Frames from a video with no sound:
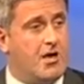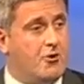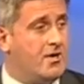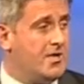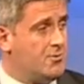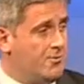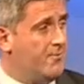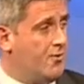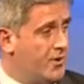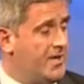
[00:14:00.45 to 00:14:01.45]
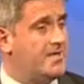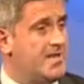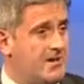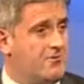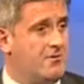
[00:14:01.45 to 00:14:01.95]
are looking to avoid
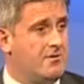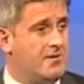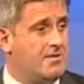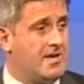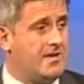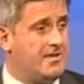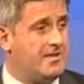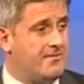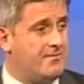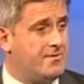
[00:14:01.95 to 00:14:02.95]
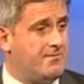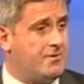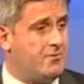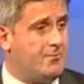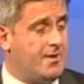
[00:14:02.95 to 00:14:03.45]
tackling
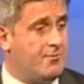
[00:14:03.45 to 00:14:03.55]
difficult